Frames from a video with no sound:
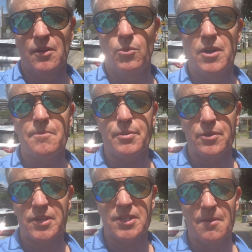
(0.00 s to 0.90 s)
one of the
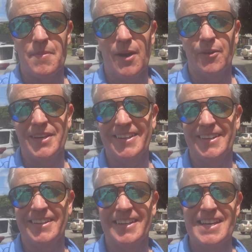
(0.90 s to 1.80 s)
perks
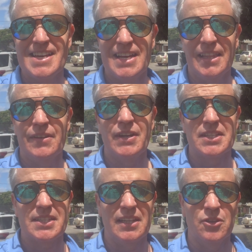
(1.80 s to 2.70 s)
about living on
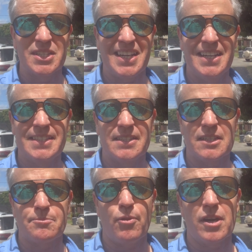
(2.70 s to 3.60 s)
St. Louis Heights is
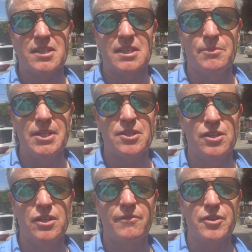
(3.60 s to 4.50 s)
its proximity to the
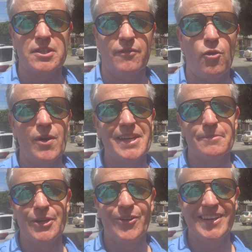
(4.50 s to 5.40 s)
University of Hawaii at
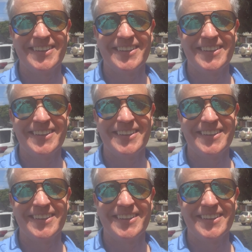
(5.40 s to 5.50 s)
Manoa.